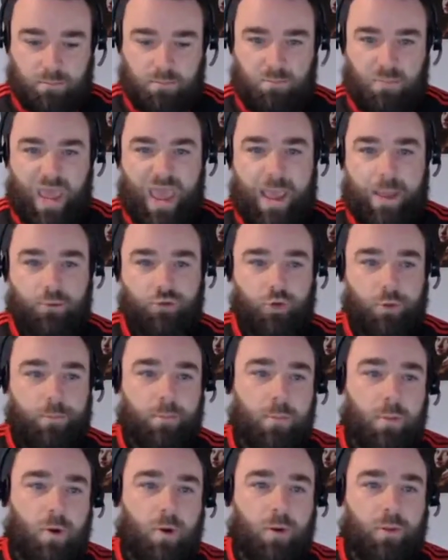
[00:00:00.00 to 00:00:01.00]

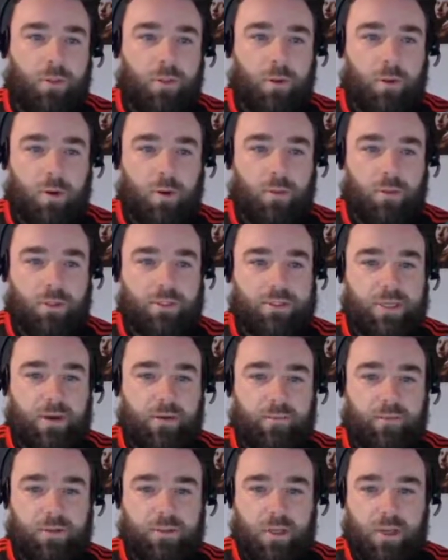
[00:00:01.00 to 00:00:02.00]
headroom on the
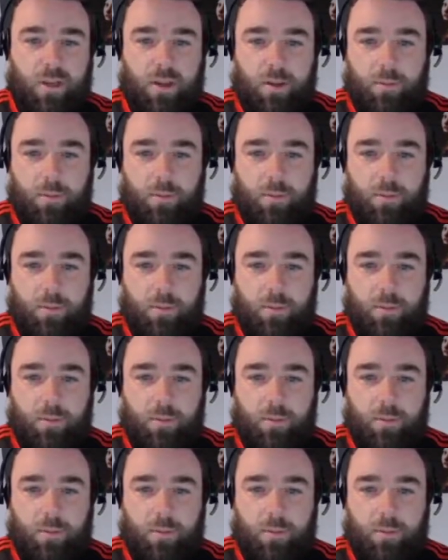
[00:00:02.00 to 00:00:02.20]
servers.